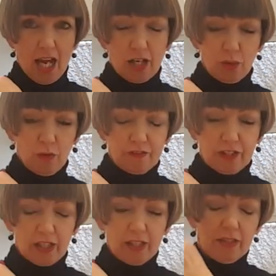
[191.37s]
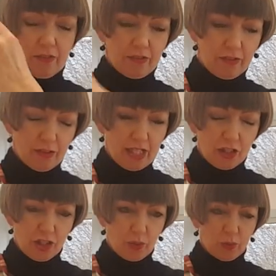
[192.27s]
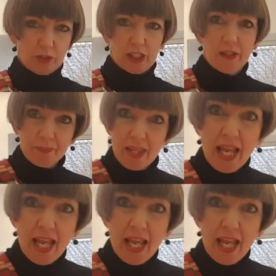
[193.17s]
and over the right shoulder.